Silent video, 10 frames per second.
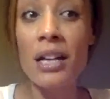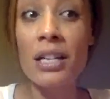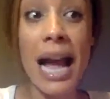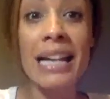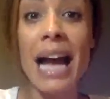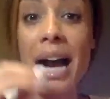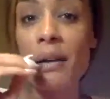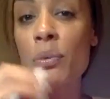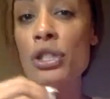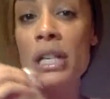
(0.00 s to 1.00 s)
And I
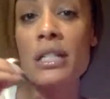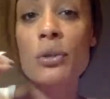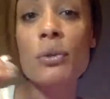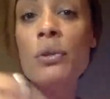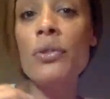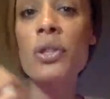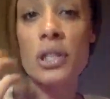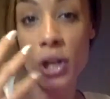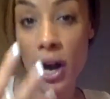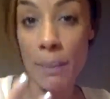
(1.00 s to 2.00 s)
will just Google the
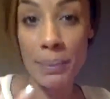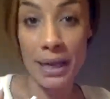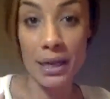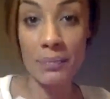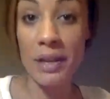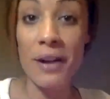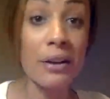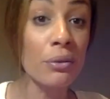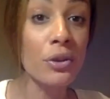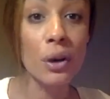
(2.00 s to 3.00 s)
topic. If
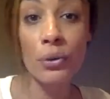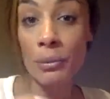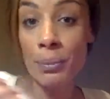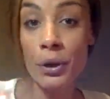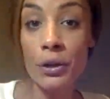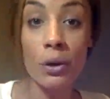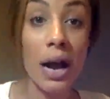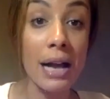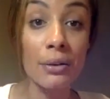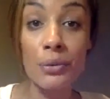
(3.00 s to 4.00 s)
I don't know the book,
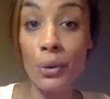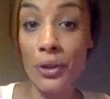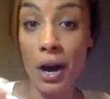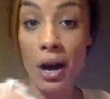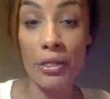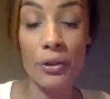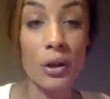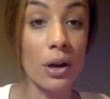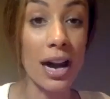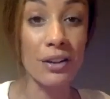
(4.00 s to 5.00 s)
or I don't know the author,
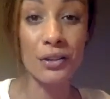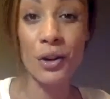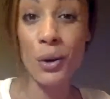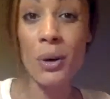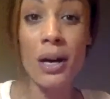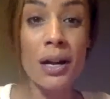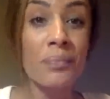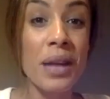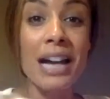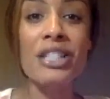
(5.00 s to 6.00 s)
or I don't know,
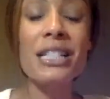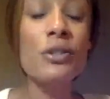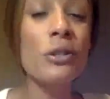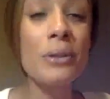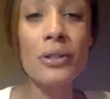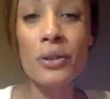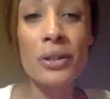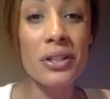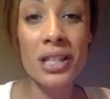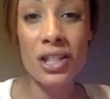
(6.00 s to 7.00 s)
I just
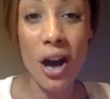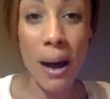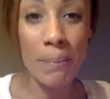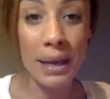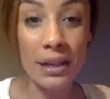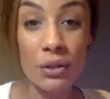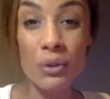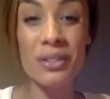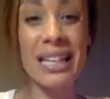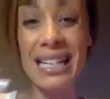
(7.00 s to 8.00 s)
Google the topic.
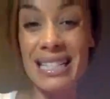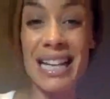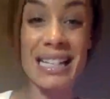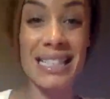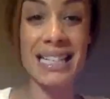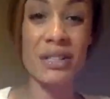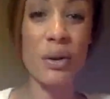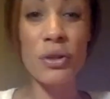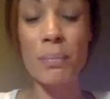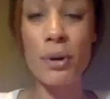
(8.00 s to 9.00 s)
Google like a sentence. Oh,
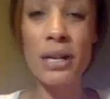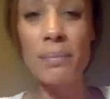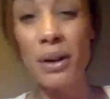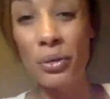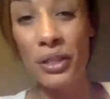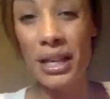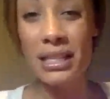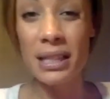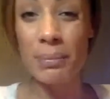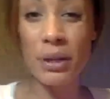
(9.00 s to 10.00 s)
the book about this,
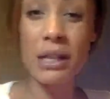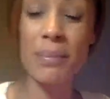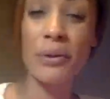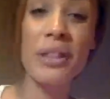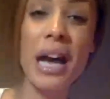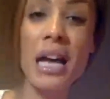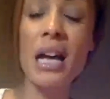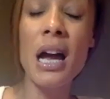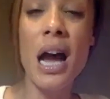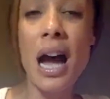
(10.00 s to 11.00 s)
the book about that,
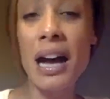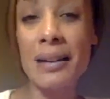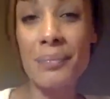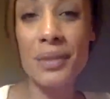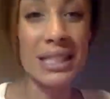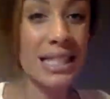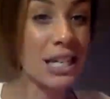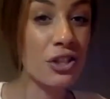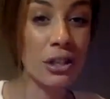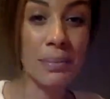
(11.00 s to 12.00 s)
the
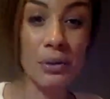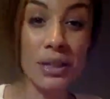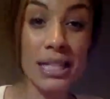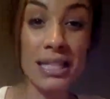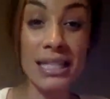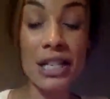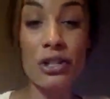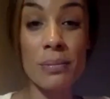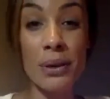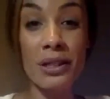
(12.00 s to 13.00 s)
teacher about this, the
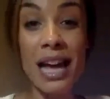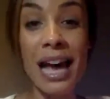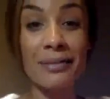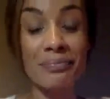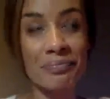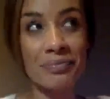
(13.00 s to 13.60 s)
teacher about that.